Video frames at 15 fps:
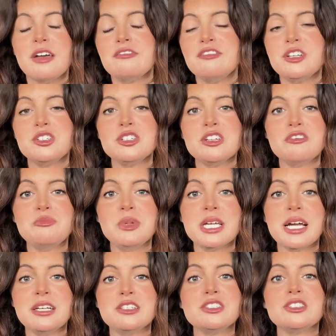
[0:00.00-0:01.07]
vision of me
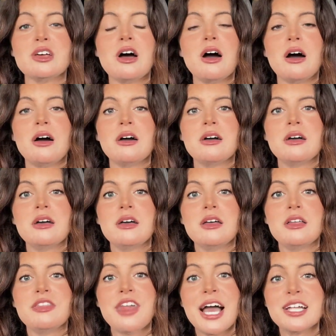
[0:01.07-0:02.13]
I saw.
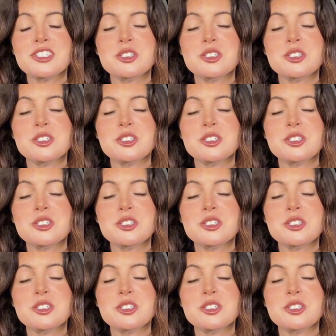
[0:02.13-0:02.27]
That's